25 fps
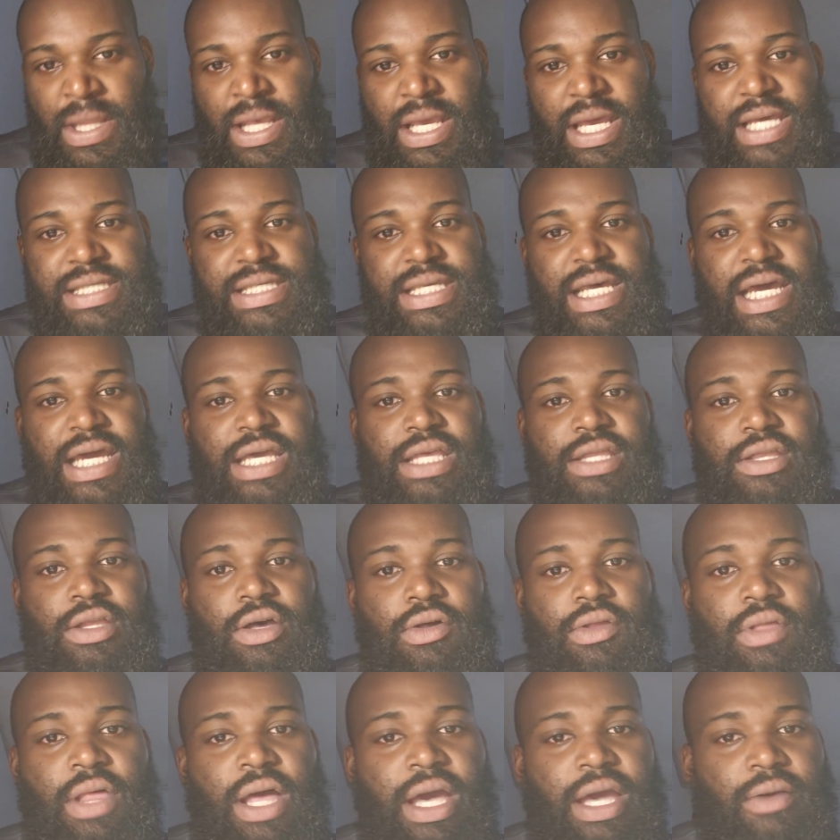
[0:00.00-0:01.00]
It's like
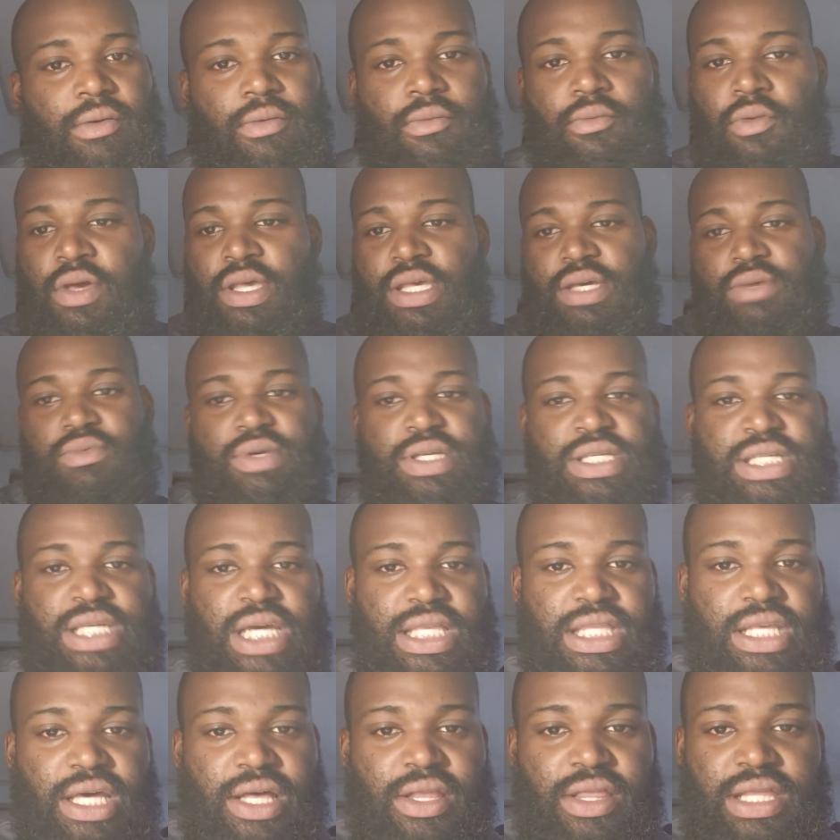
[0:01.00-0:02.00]
like we
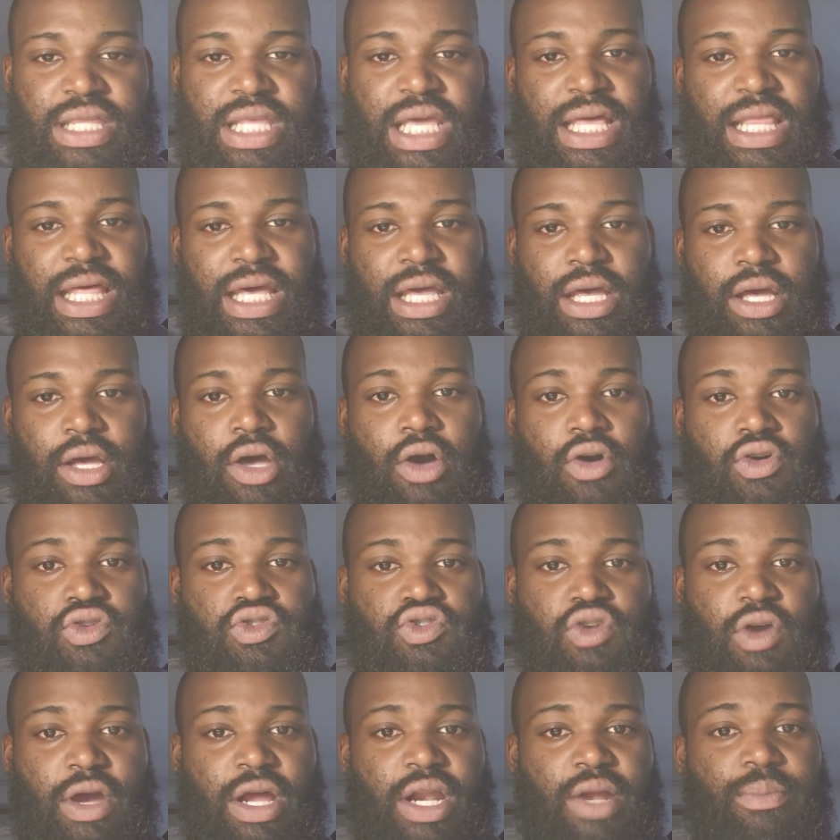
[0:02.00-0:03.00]
said the other day, like a
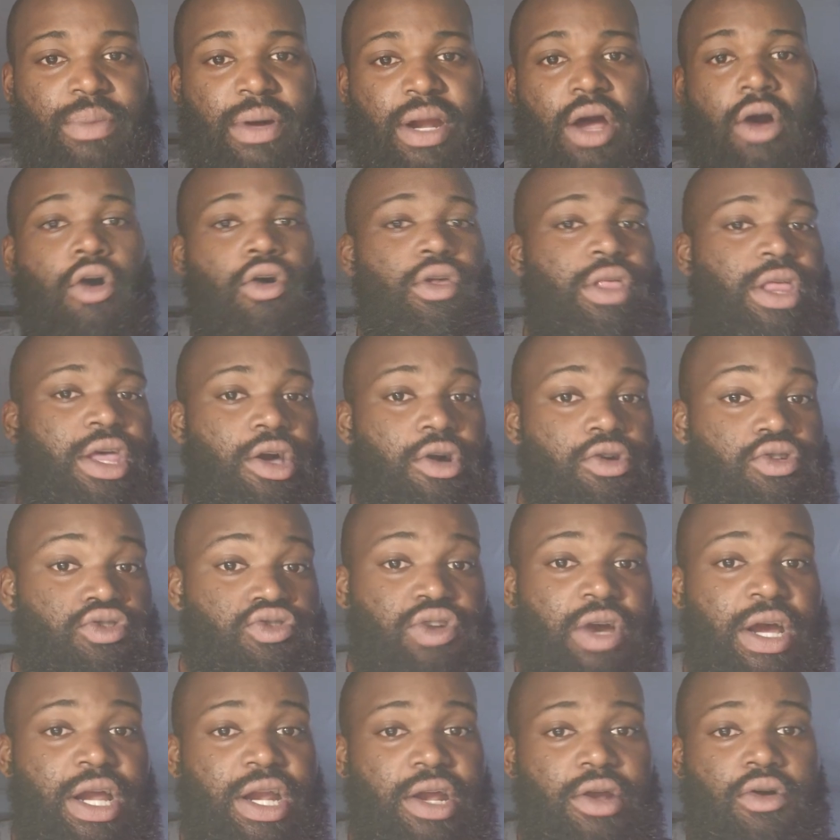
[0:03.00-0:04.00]
ghostwriter, but a Holy Ghost
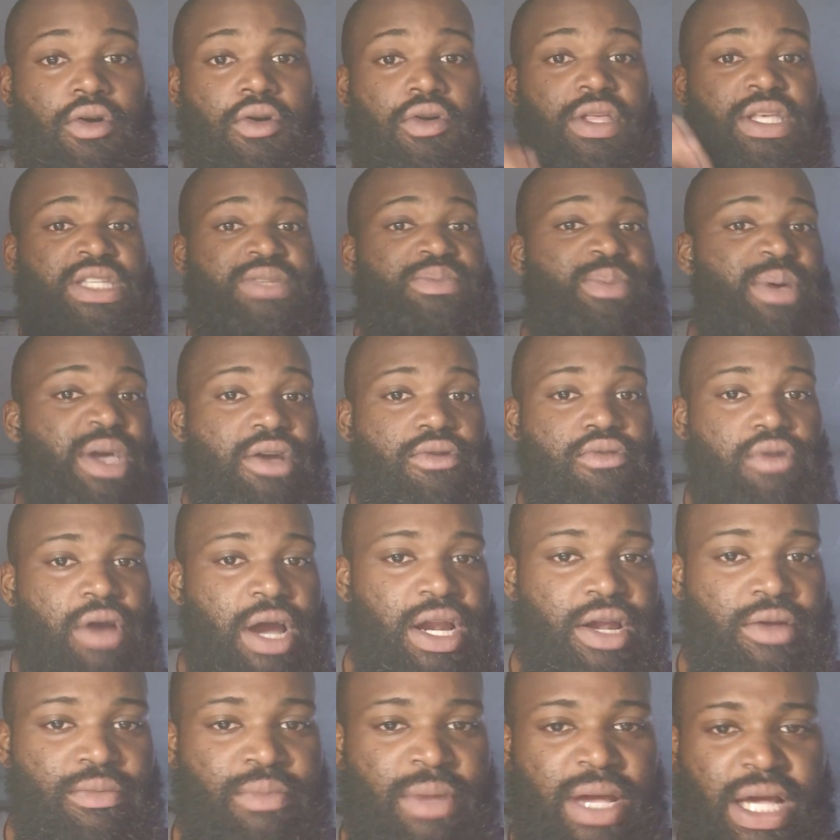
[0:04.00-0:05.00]
writer, or a Holy Spirit
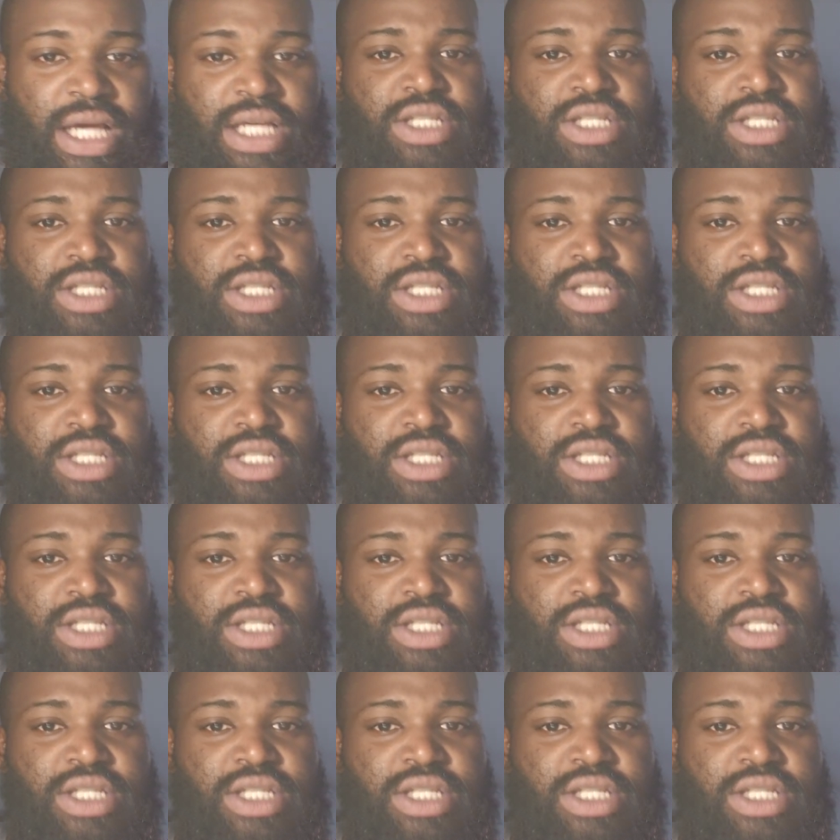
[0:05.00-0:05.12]
writer, man.